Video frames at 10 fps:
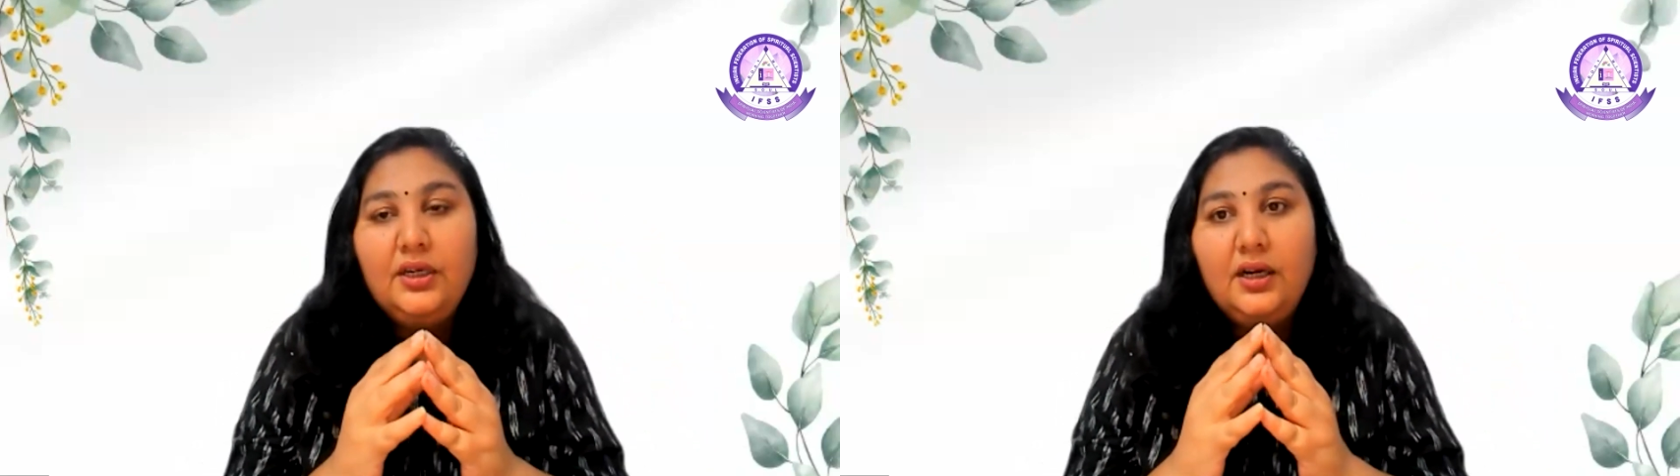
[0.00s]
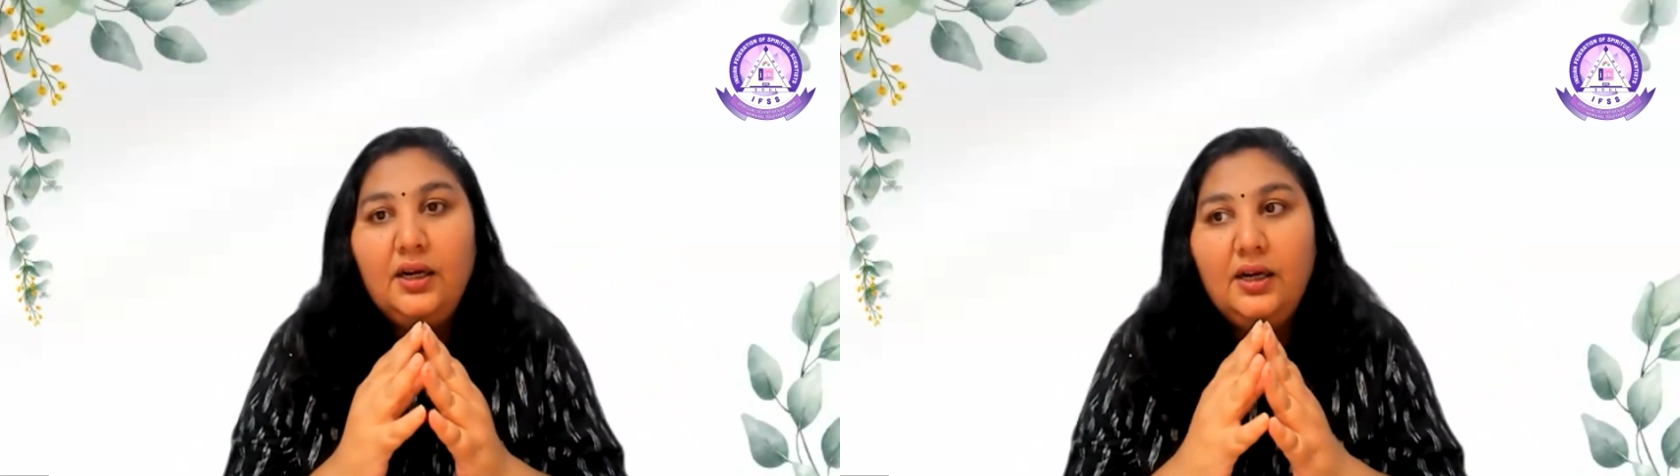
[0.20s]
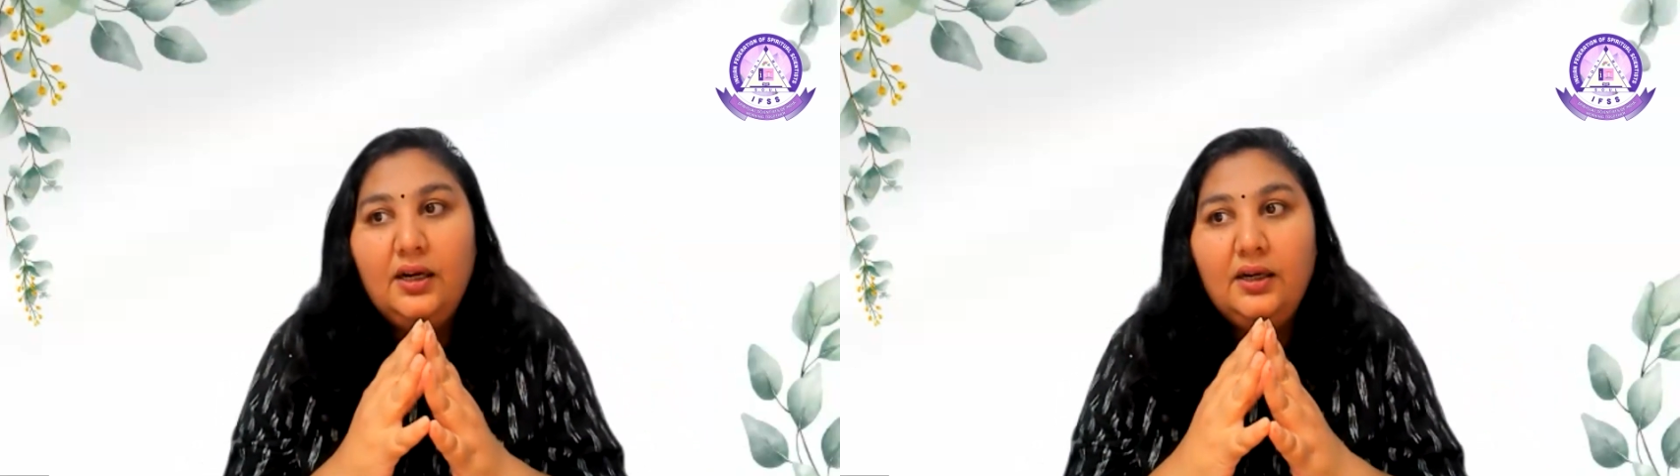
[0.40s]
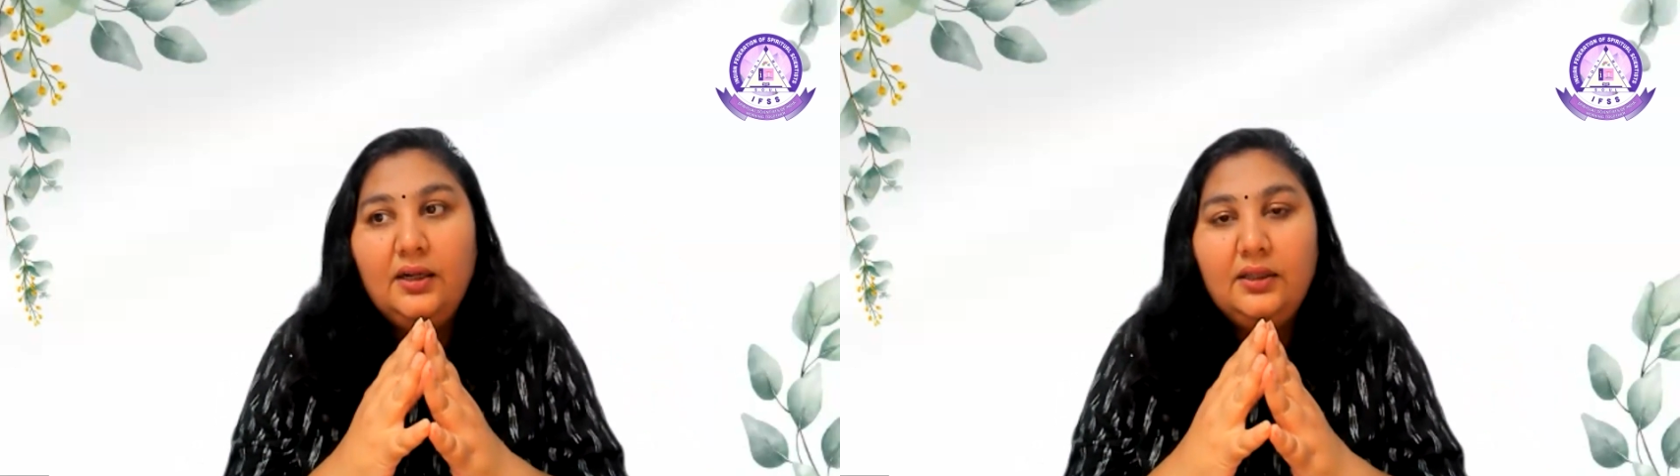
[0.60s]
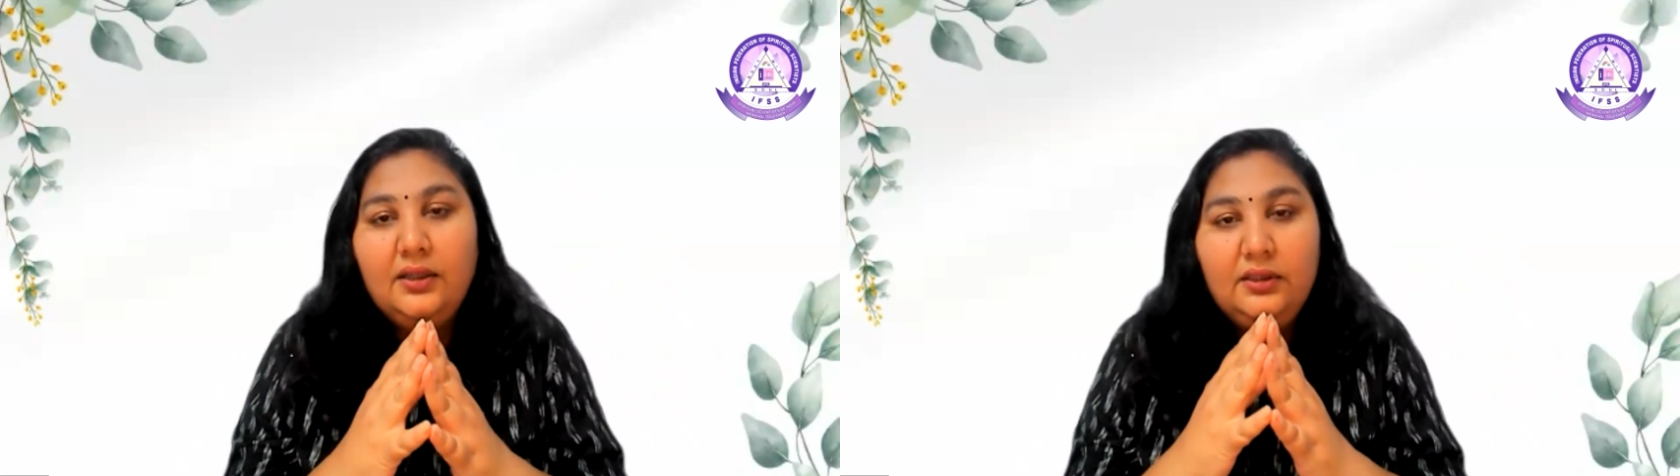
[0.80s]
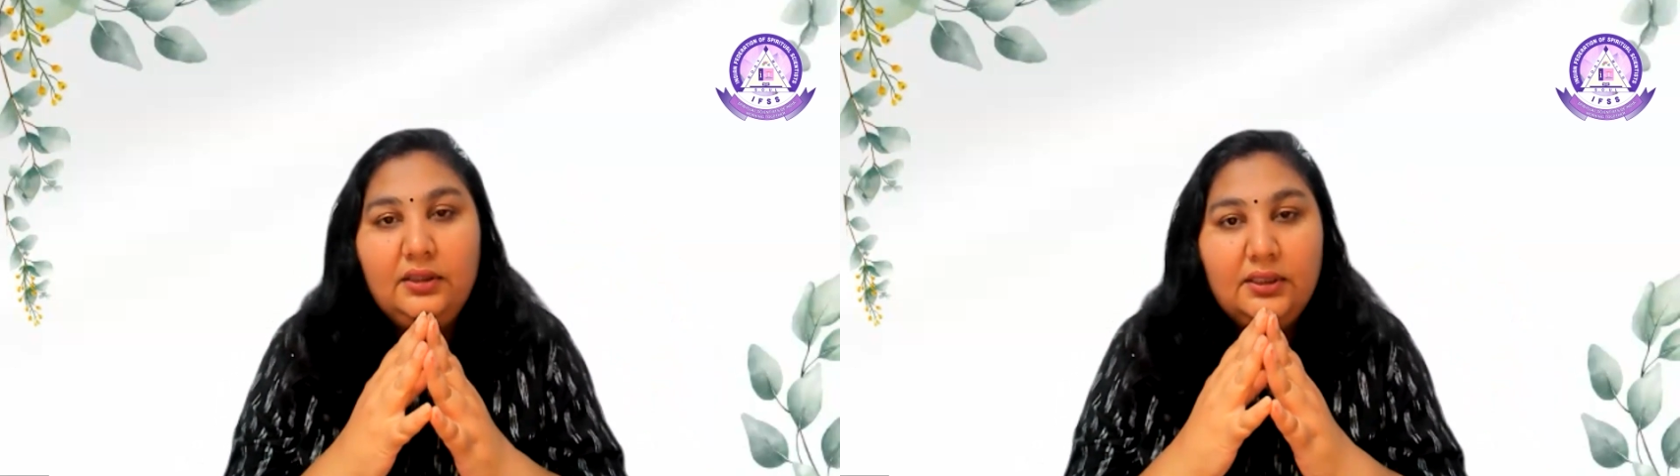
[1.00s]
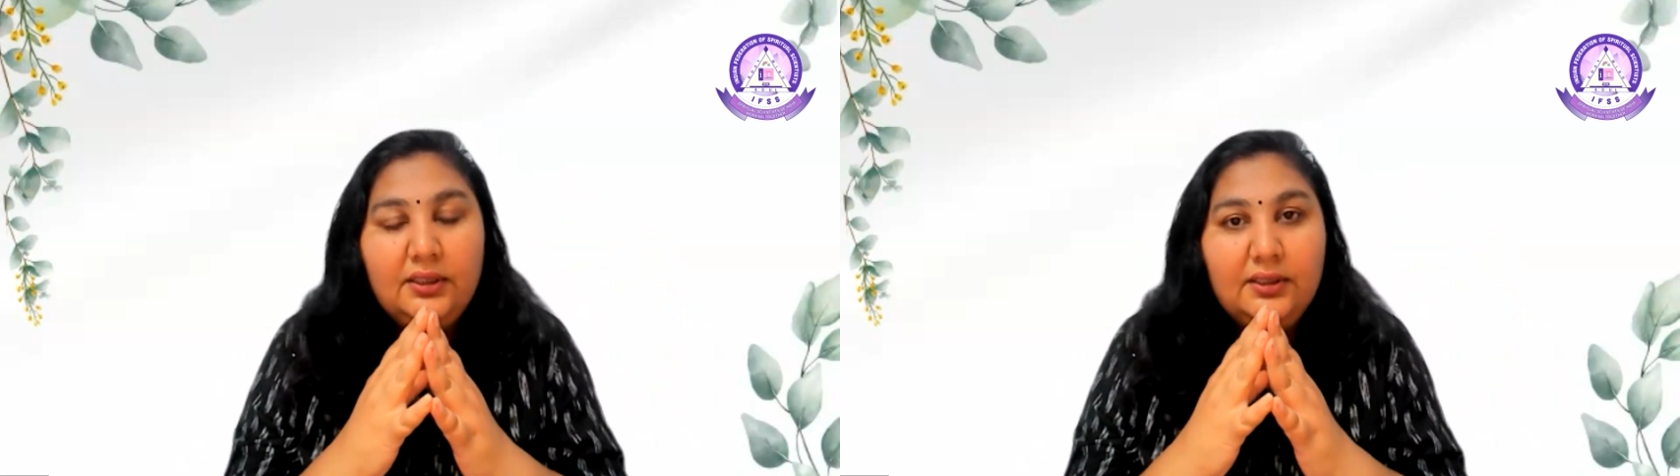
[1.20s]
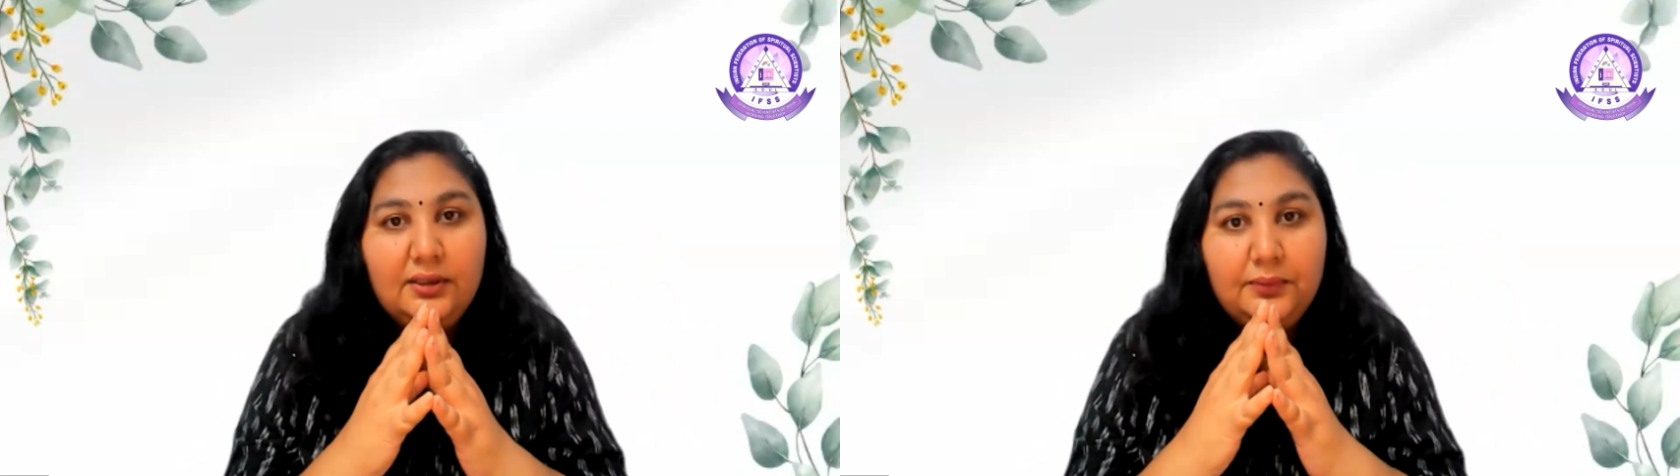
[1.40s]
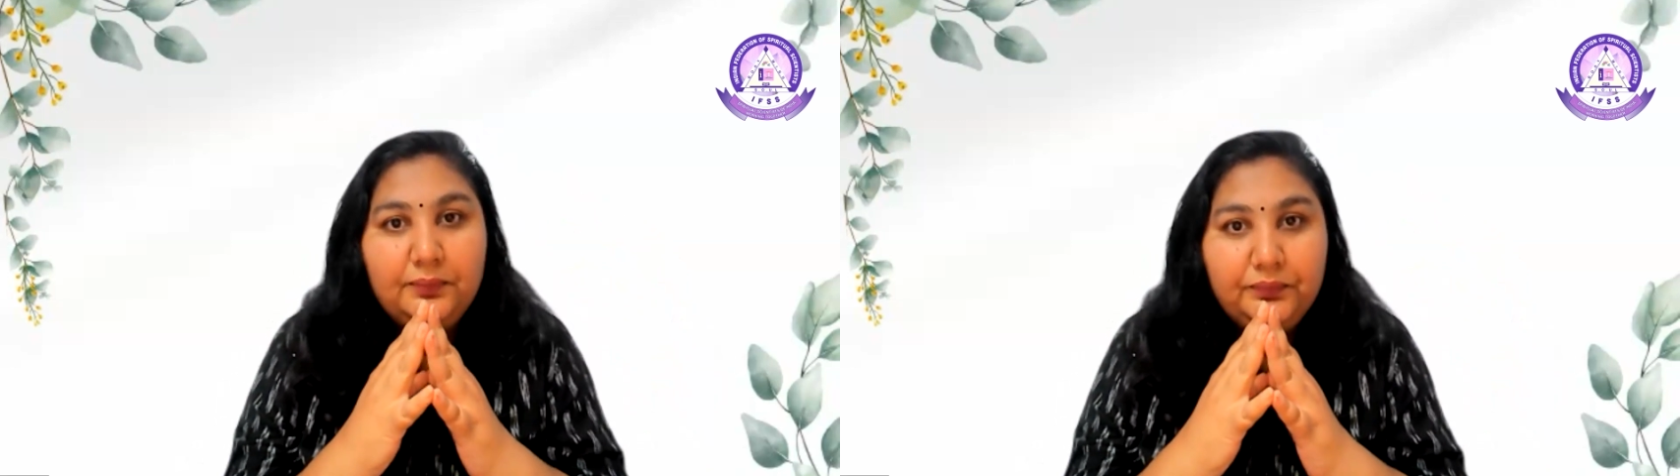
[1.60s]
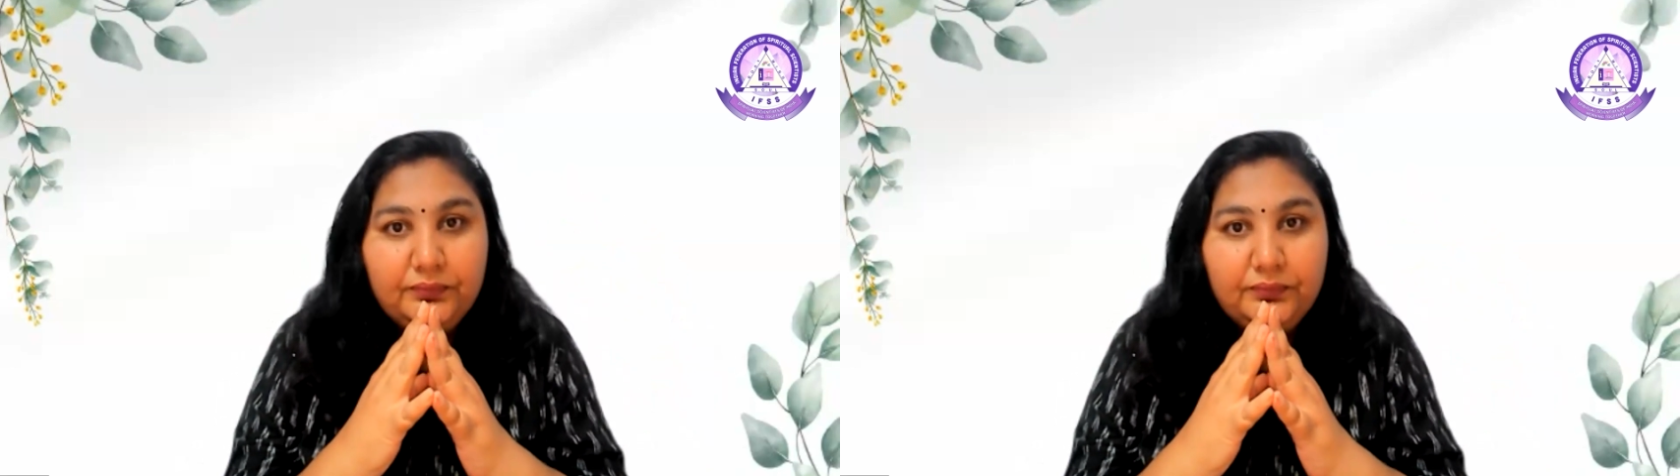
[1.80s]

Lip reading: the